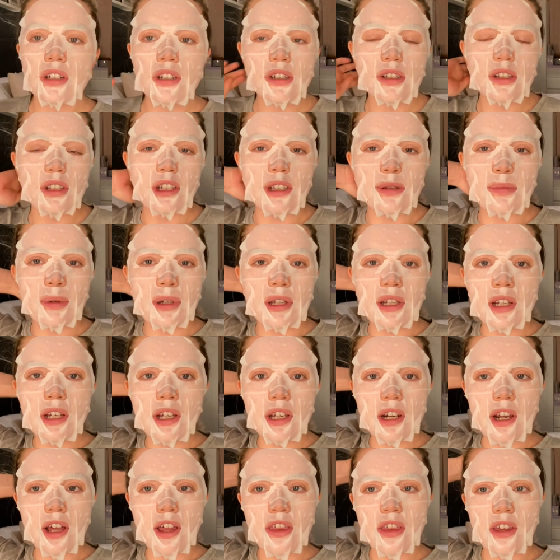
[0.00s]
So it's been
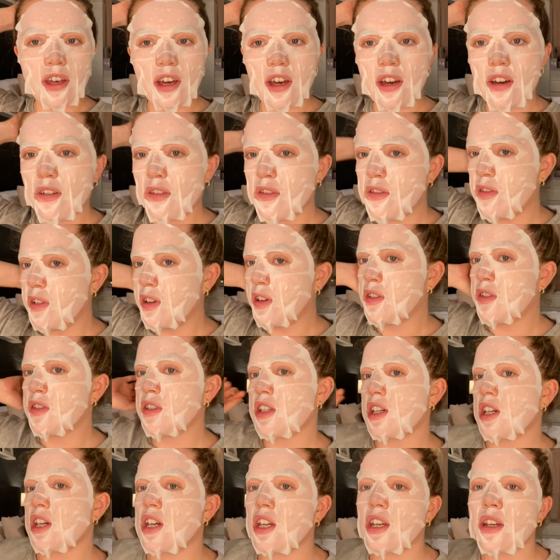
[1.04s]
another
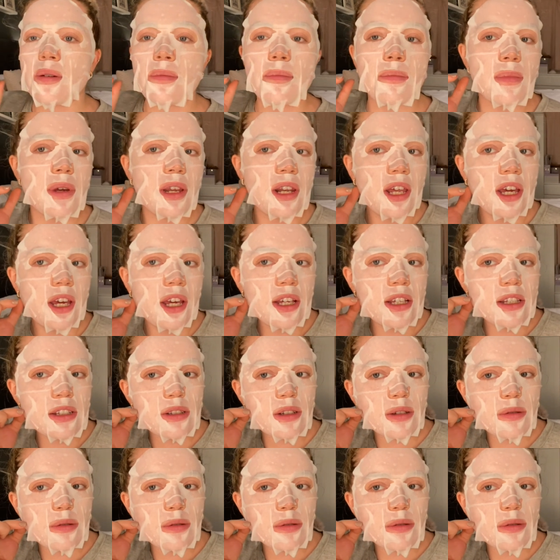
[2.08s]
15 minutes.